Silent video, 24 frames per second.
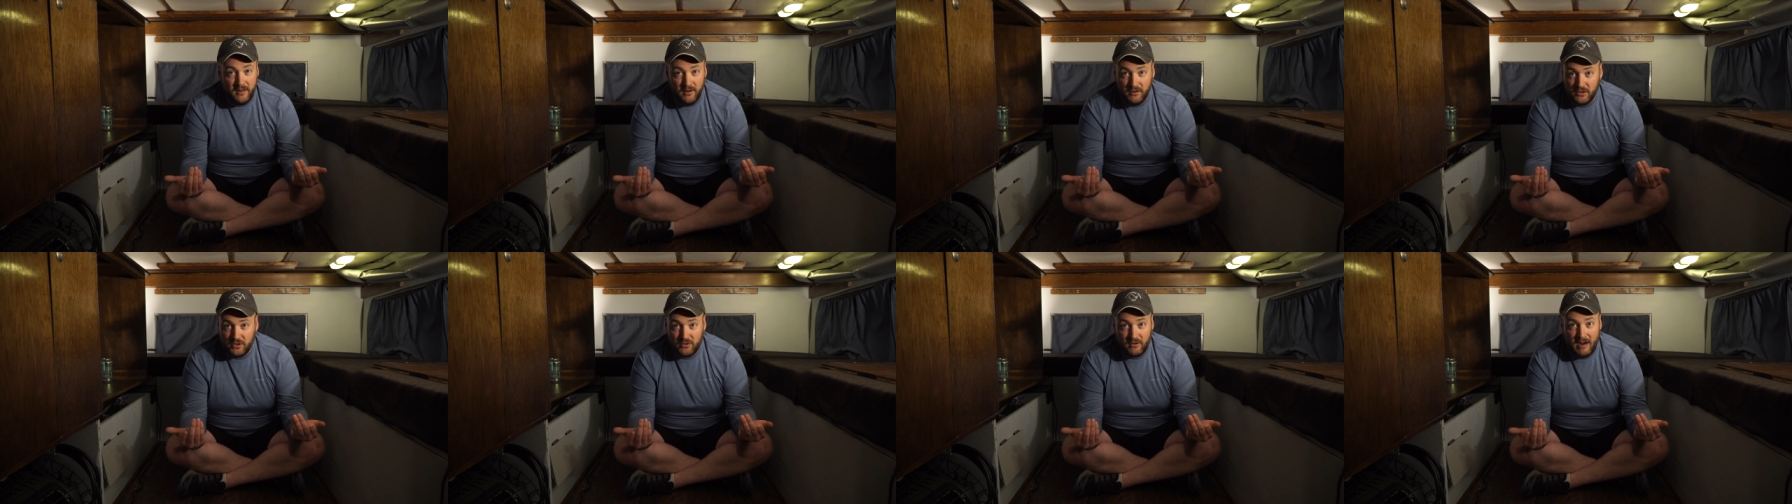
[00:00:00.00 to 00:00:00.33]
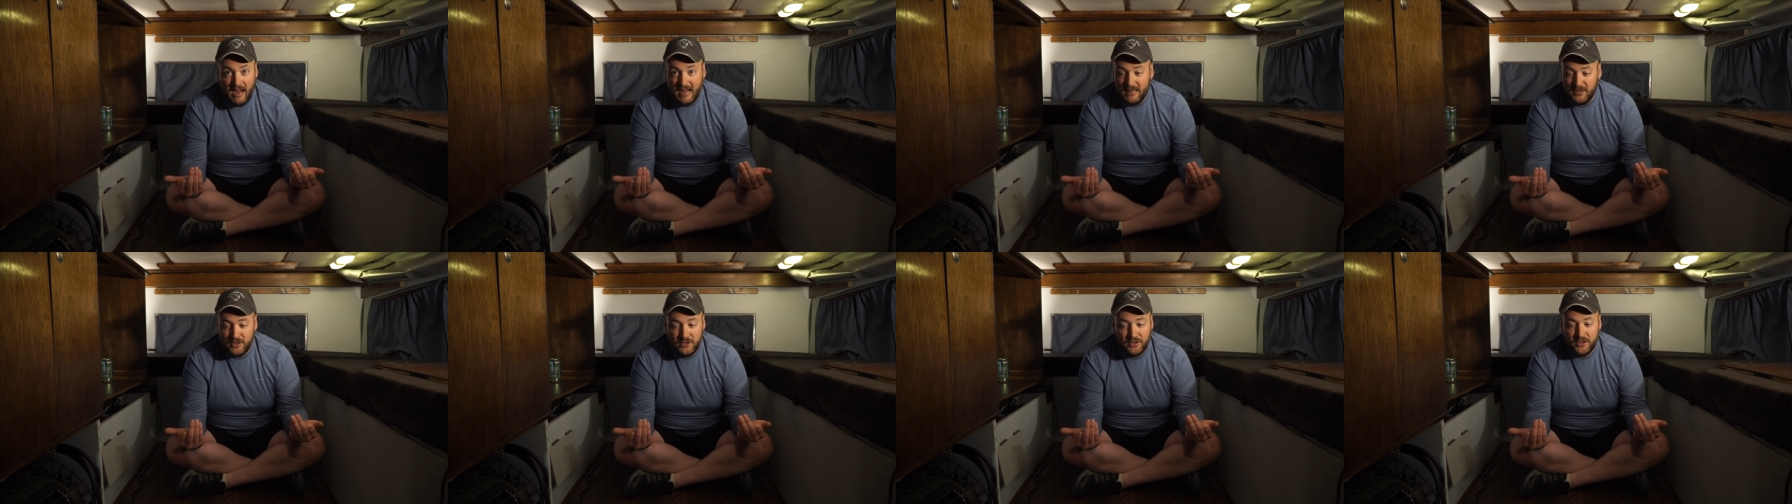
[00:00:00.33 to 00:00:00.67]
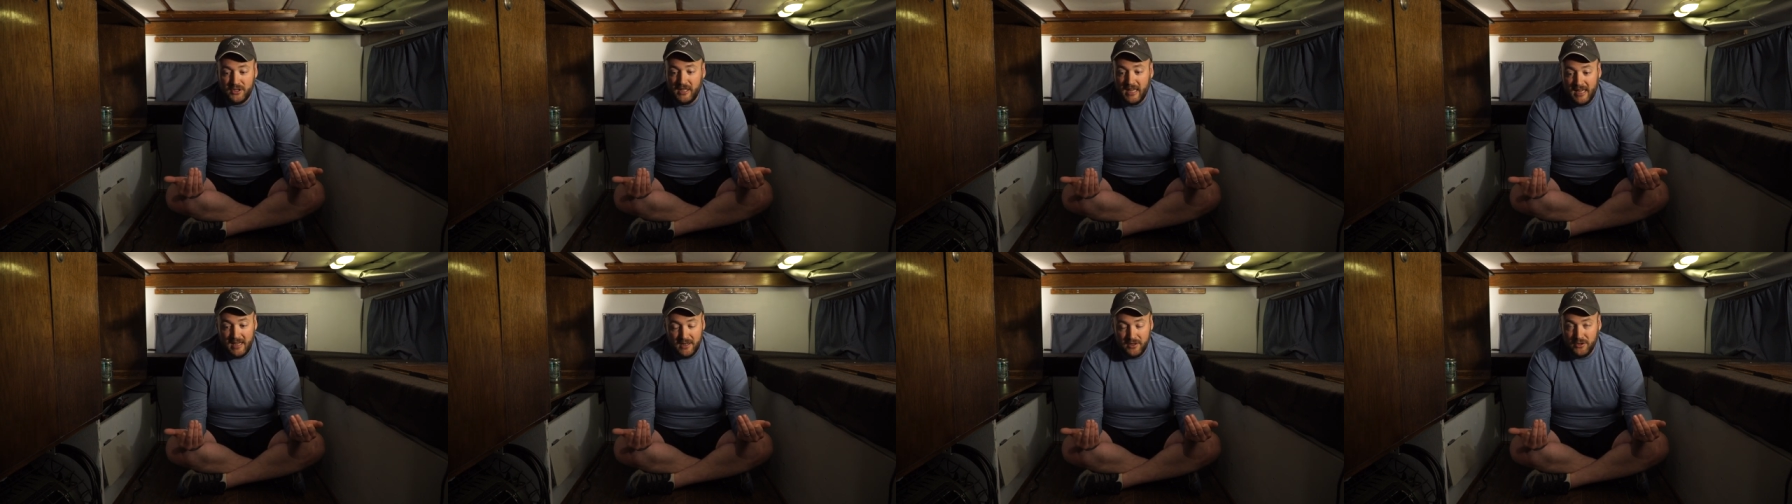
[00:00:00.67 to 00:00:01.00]
those
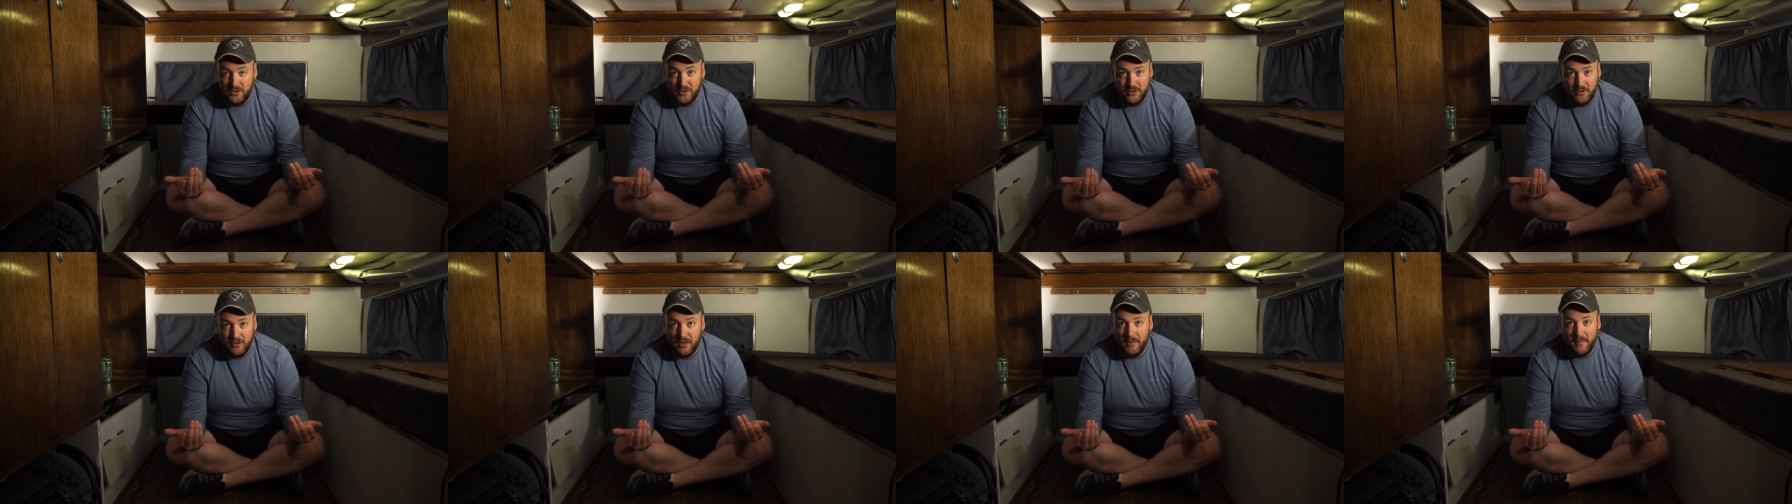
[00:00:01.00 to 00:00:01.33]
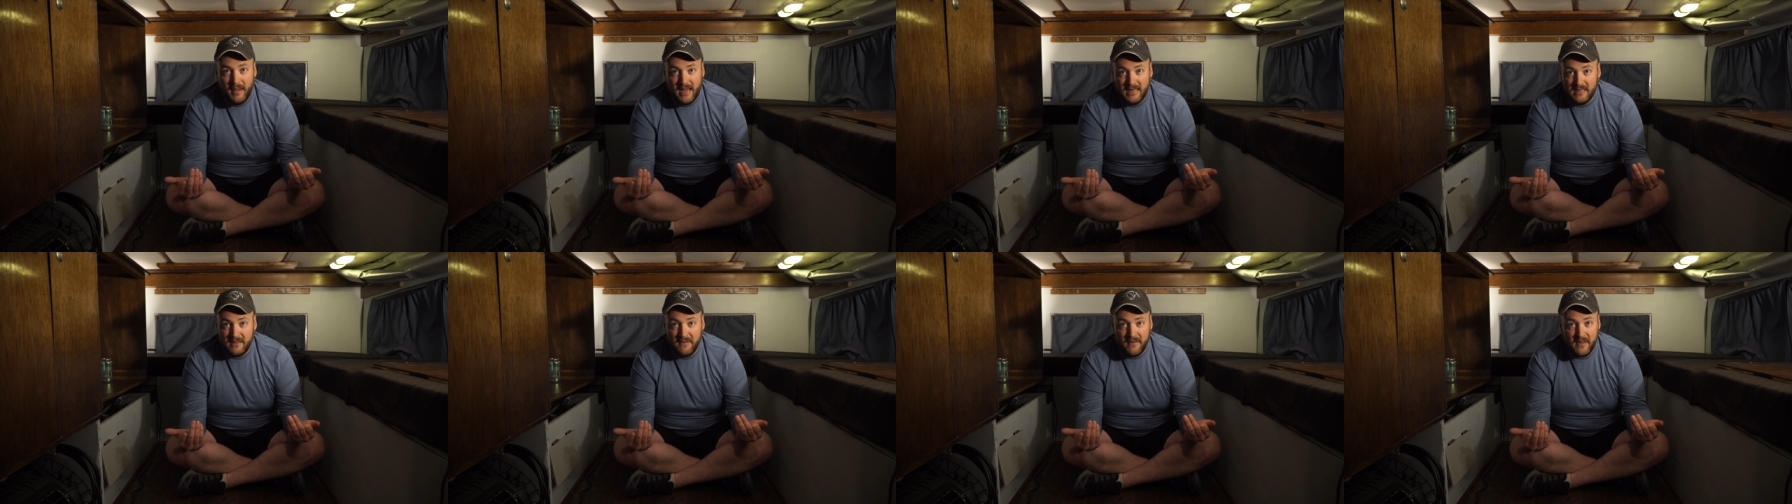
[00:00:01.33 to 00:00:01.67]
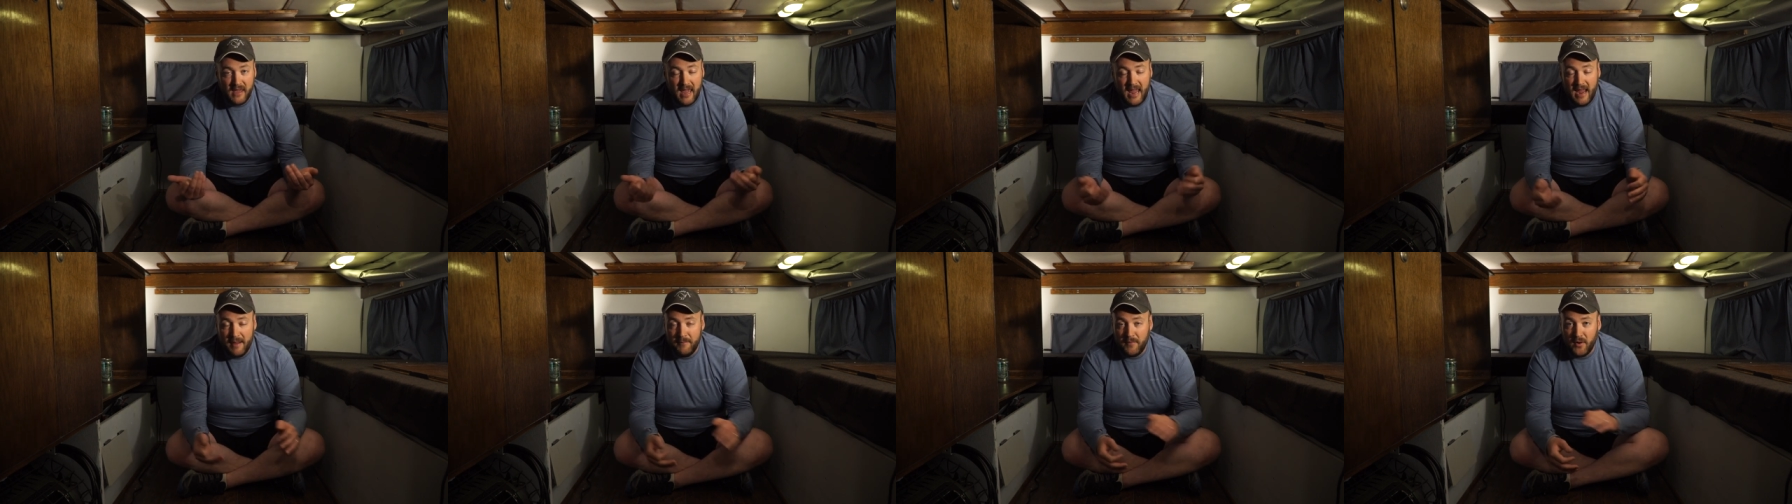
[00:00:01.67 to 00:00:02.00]
risers into the base of
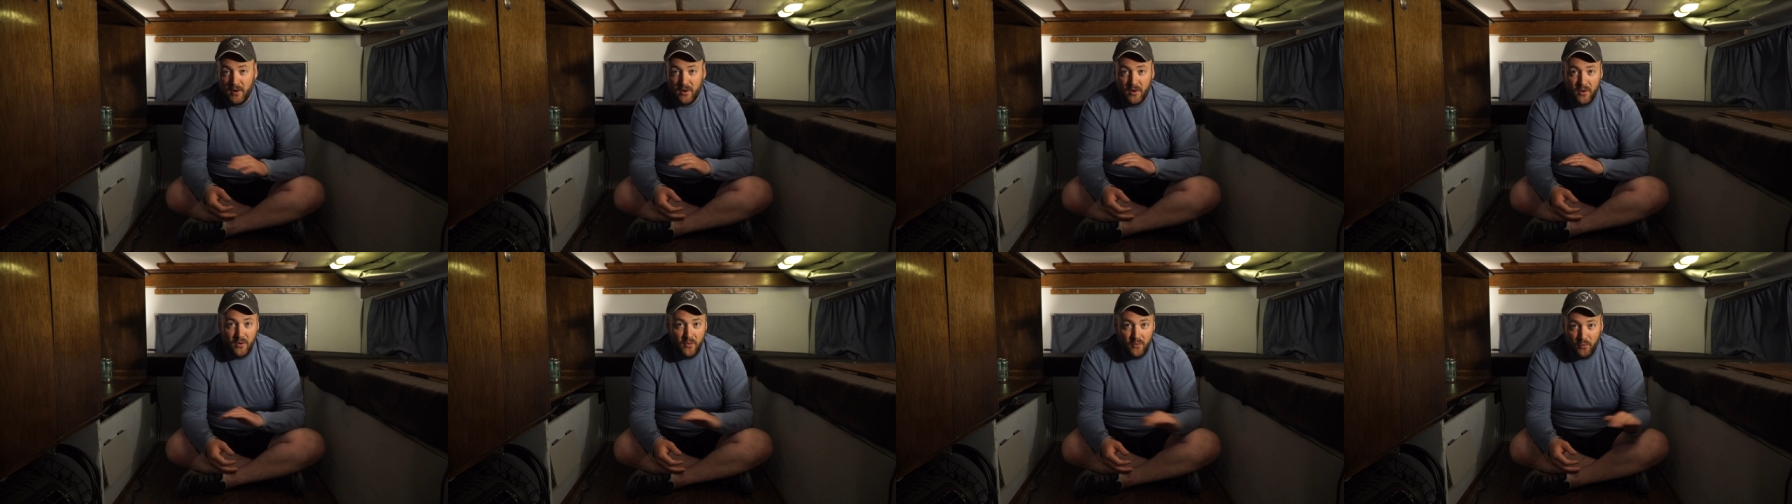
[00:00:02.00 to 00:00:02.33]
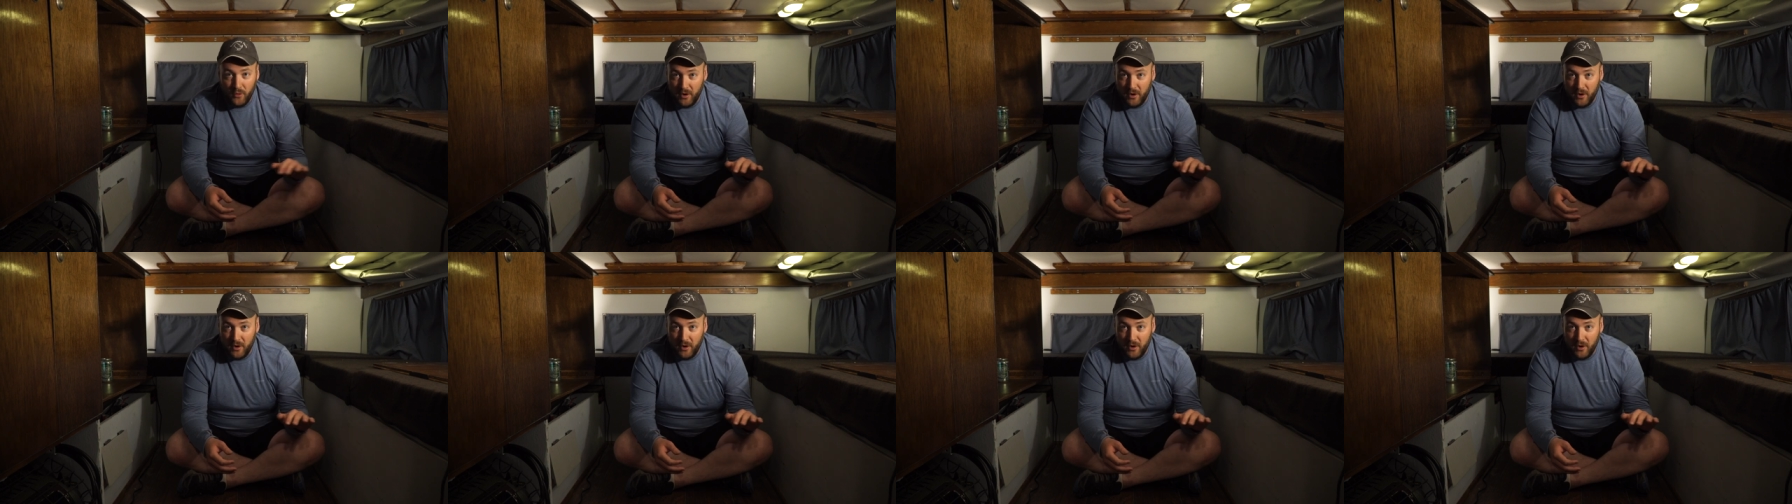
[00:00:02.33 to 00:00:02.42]
the camper.